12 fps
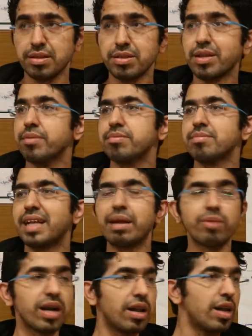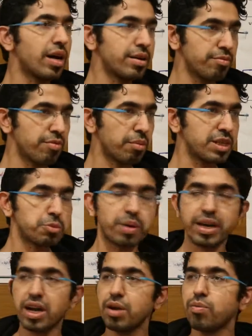the thing that I learned from this
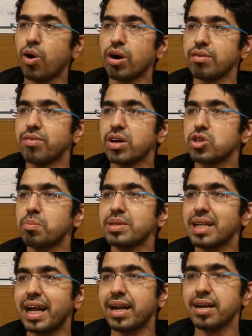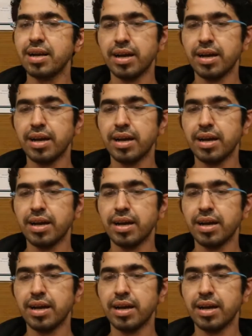particular wo workshop is like,